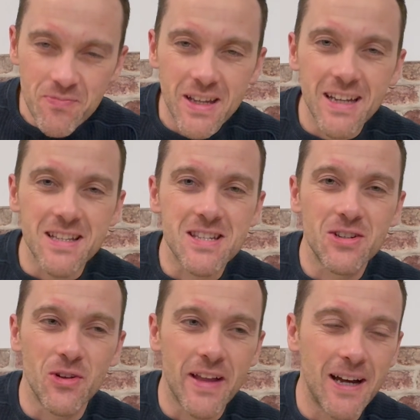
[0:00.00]
it's
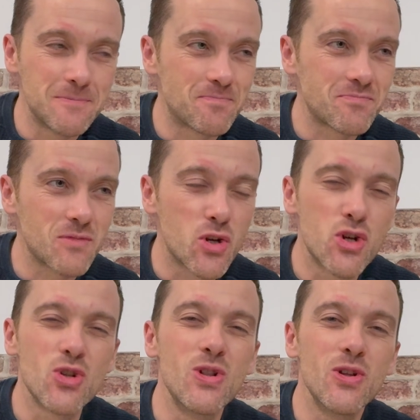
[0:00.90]
got that
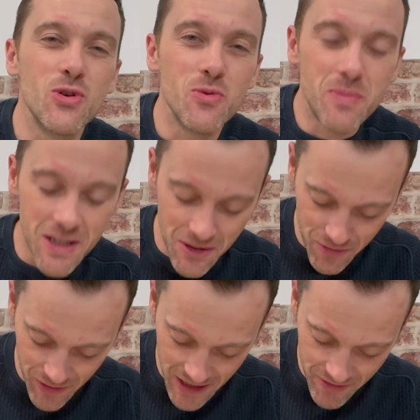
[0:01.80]
gloopy
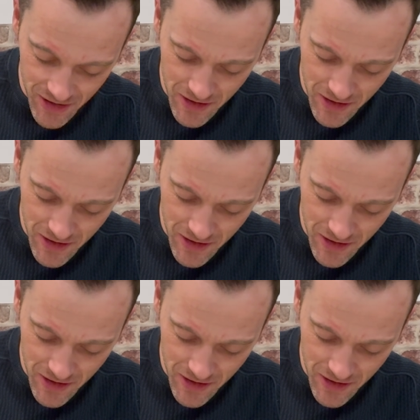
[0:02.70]
flavour.